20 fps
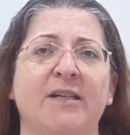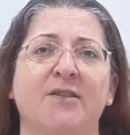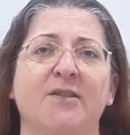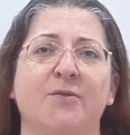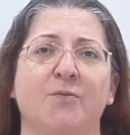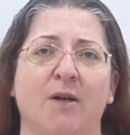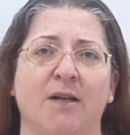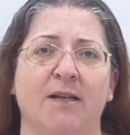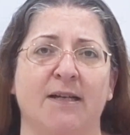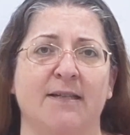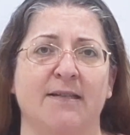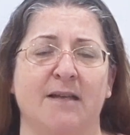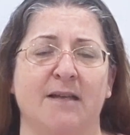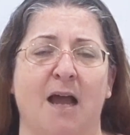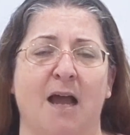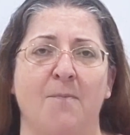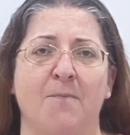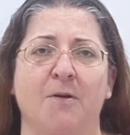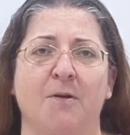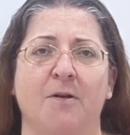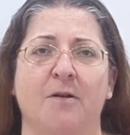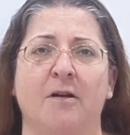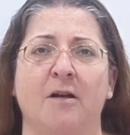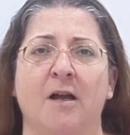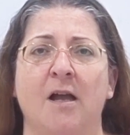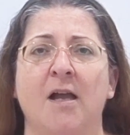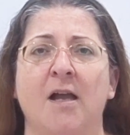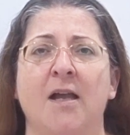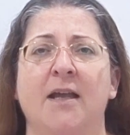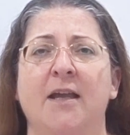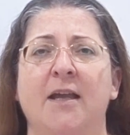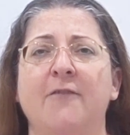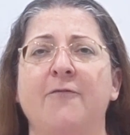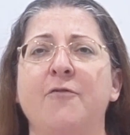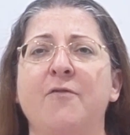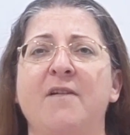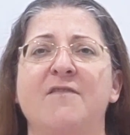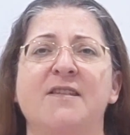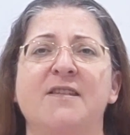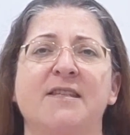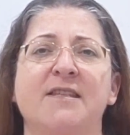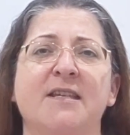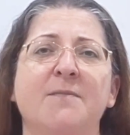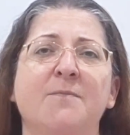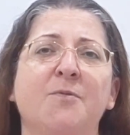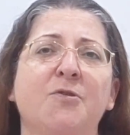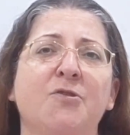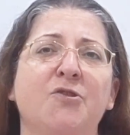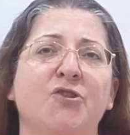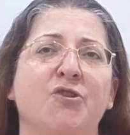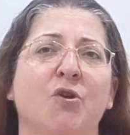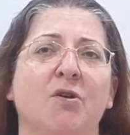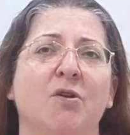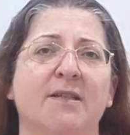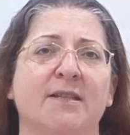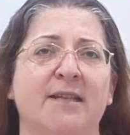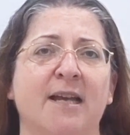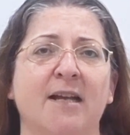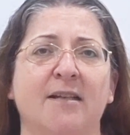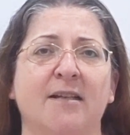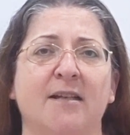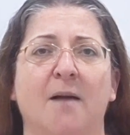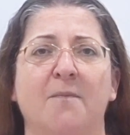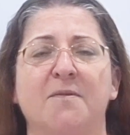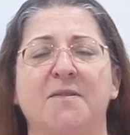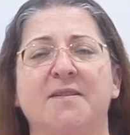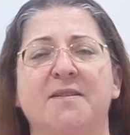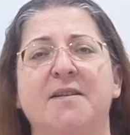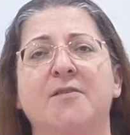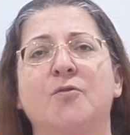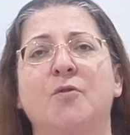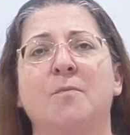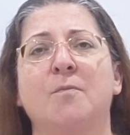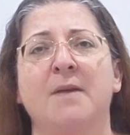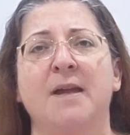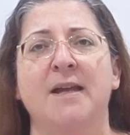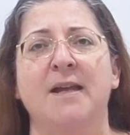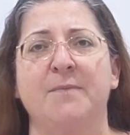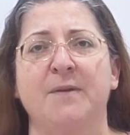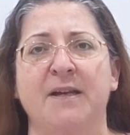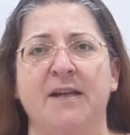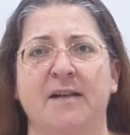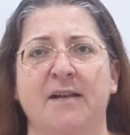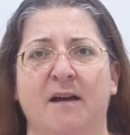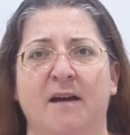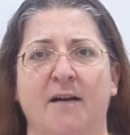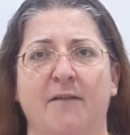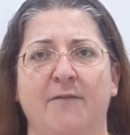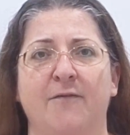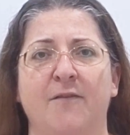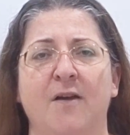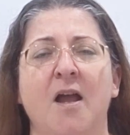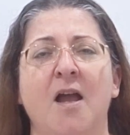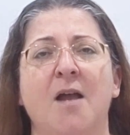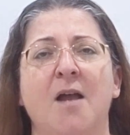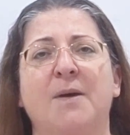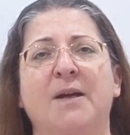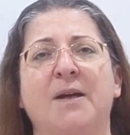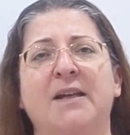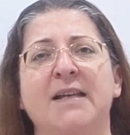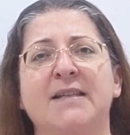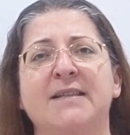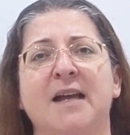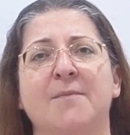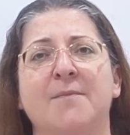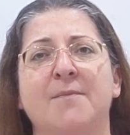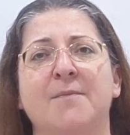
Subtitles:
is one example. If you have a simple stock setup, Xero may be enough. But as I